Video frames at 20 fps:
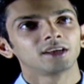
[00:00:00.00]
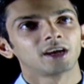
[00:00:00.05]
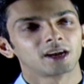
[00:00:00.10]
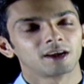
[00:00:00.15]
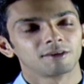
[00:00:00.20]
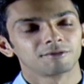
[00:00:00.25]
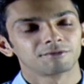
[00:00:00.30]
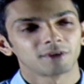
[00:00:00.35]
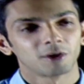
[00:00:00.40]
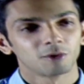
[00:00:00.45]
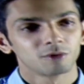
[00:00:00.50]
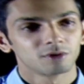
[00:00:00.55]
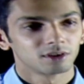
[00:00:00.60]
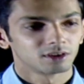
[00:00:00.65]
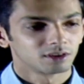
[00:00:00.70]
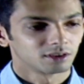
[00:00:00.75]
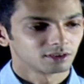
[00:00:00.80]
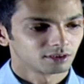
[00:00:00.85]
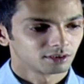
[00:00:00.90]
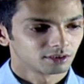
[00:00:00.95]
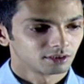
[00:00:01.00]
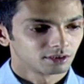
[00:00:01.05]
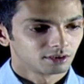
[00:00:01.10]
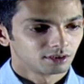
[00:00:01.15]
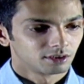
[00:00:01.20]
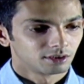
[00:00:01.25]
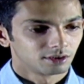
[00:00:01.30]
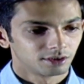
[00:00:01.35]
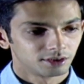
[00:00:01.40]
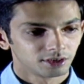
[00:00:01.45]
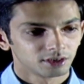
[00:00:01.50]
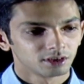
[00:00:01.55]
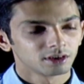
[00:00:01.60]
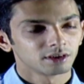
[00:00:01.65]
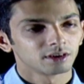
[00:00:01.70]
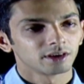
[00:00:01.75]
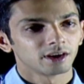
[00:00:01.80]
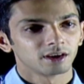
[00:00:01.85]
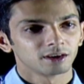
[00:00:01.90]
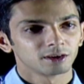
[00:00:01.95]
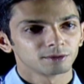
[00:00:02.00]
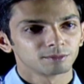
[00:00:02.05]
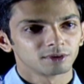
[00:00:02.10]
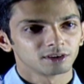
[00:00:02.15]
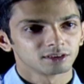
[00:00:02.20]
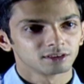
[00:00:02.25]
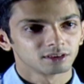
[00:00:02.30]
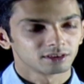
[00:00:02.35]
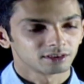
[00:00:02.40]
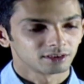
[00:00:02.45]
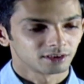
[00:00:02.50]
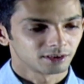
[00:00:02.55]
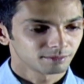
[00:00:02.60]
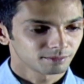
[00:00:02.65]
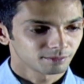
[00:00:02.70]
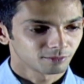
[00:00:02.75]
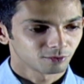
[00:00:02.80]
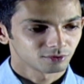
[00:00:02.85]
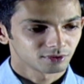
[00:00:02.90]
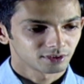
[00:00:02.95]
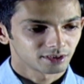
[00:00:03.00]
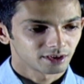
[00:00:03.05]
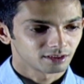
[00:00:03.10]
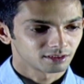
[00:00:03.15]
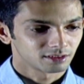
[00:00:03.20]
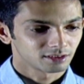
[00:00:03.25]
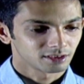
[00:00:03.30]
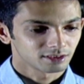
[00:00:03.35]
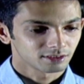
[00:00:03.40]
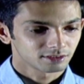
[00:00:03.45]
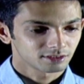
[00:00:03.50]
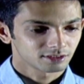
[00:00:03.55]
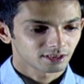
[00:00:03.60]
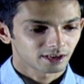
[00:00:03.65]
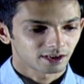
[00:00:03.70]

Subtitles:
And I've found a dear elder brother in him more than anything else.